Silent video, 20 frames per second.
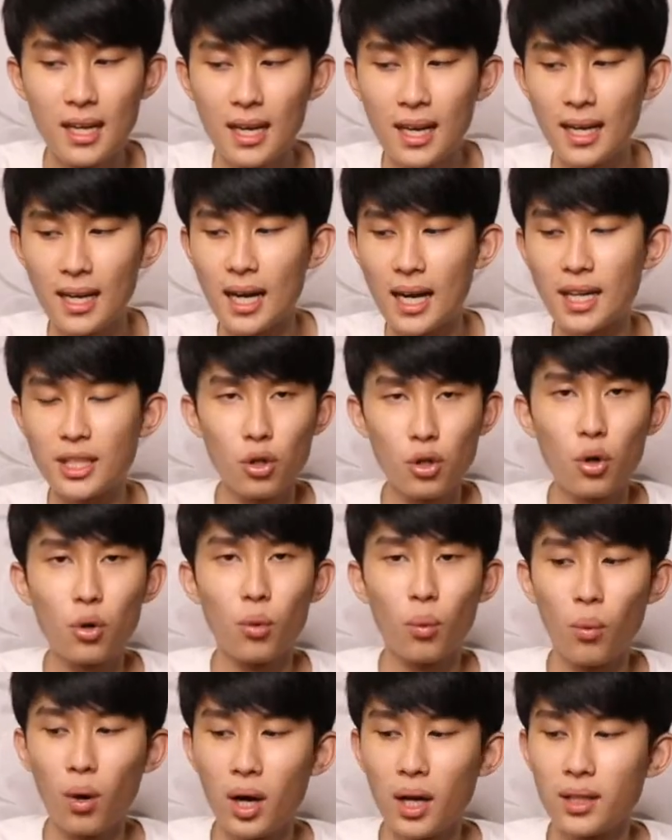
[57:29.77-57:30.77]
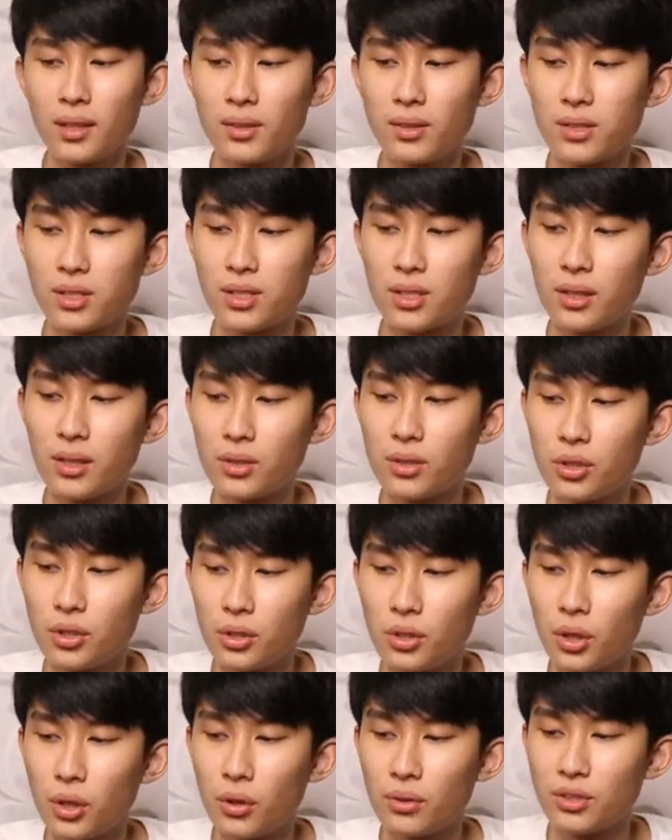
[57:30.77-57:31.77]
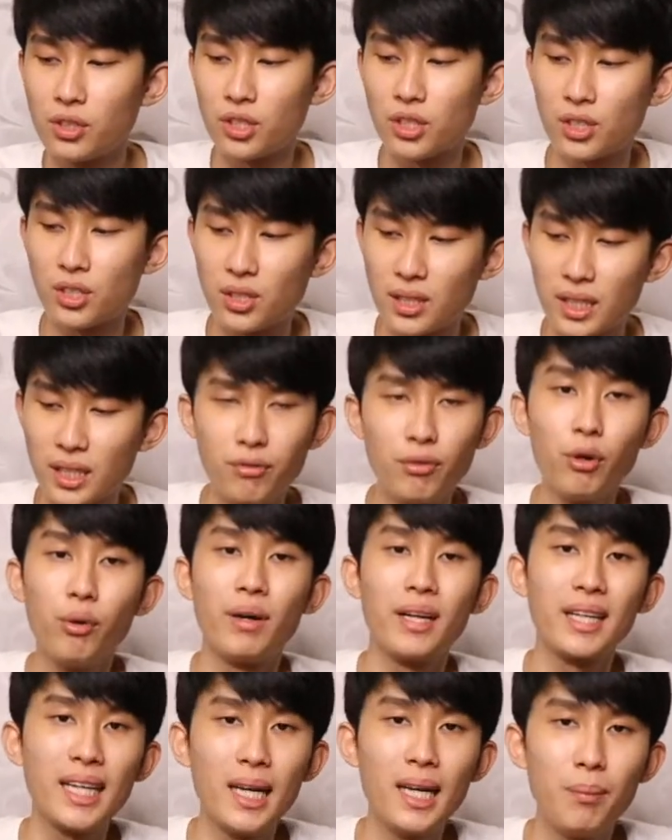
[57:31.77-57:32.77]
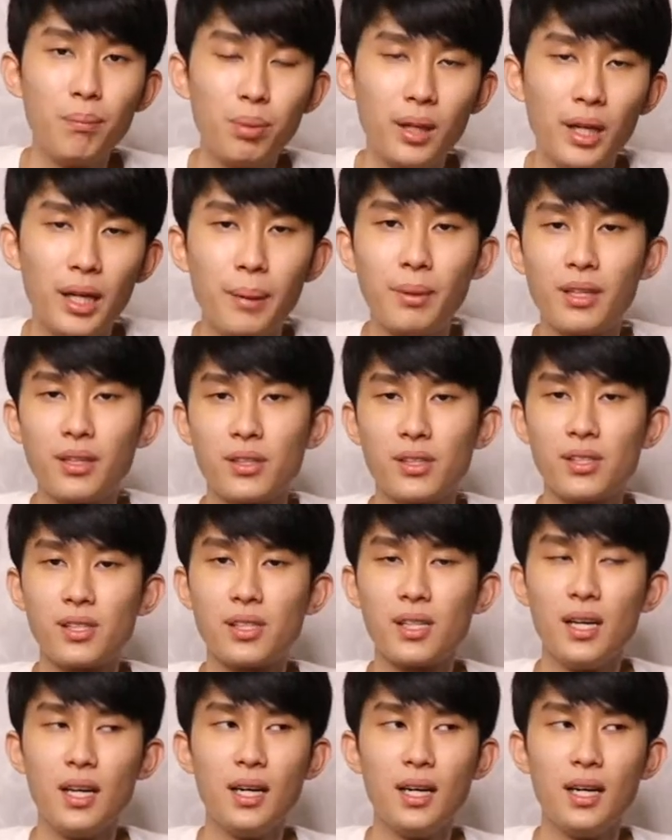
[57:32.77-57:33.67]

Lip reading: And I don't want to, you know, just give you a gameplay because,